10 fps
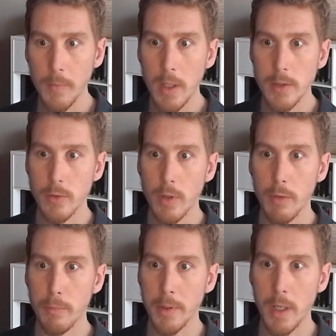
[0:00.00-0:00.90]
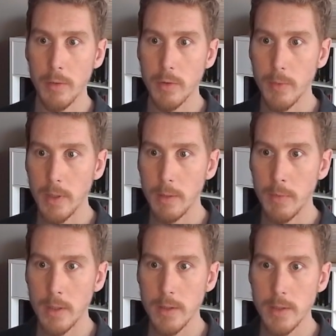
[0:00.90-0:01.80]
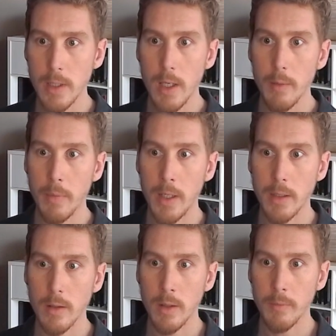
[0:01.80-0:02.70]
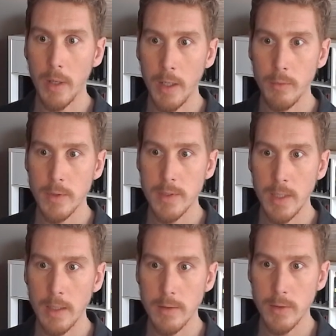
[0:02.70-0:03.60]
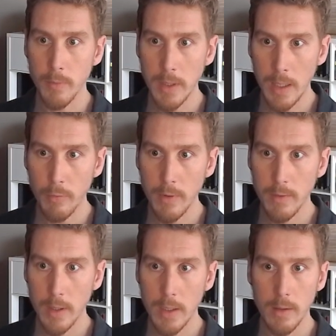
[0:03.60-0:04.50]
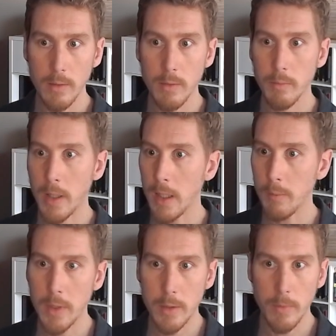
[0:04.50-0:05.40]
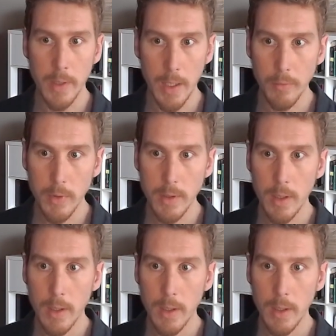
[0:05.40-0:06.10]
So you have 120 minutes, but I would say submit everything by minute 100,